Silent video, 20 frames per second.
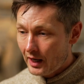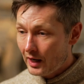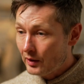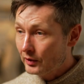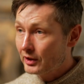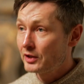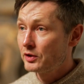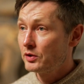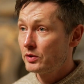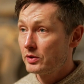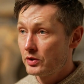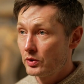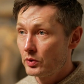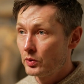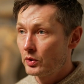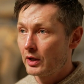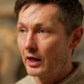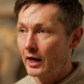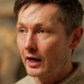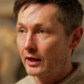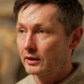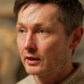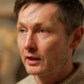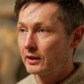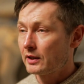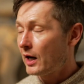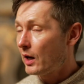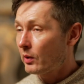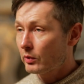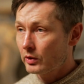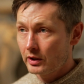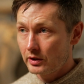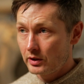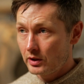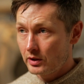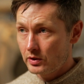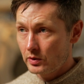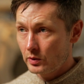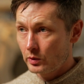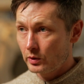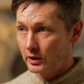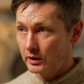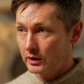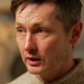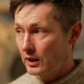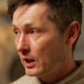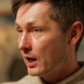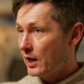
How can you do that? And how can you do it